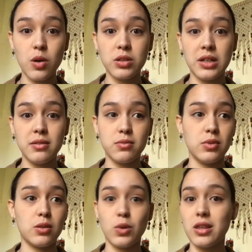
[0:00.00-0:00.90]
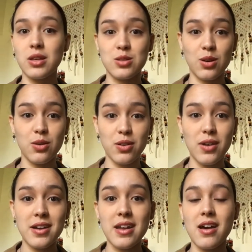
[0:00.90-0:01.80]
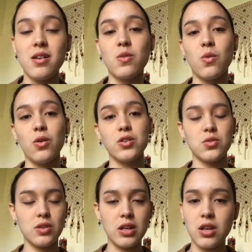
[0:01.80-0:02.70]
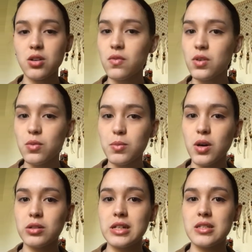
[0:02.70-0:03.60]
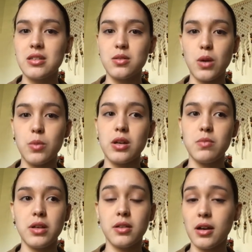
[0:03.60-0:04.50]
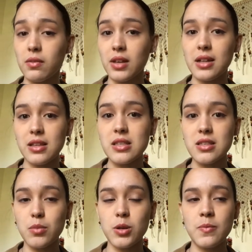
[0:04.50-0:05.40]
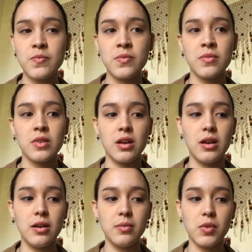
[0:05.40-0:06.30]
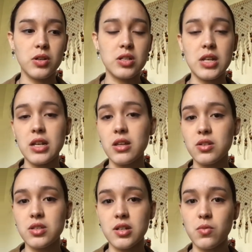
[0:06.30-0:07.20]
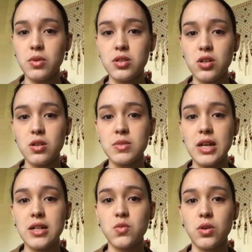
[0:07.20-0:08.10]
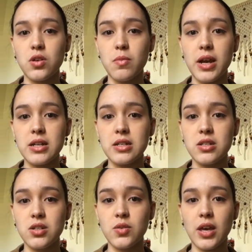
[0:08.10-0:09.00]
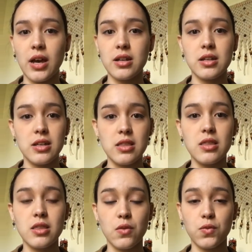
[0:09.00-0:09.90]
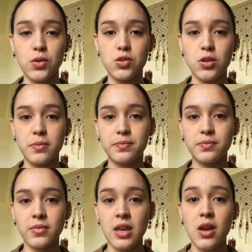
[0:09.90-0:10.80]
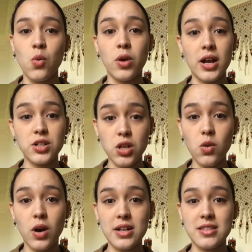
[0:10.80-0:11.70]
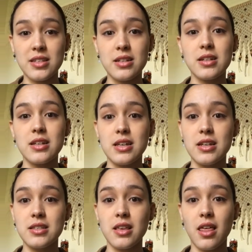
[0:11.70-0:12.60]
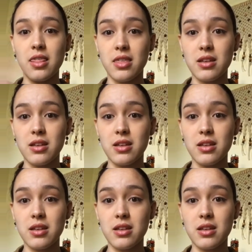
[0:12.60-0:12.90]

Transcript: with the way things are going right now, or doing an interview remotely, since there's probably going to be a lot of that this summer, or just any other circumstance where you might need to do that in the future. What I don't want to see is this.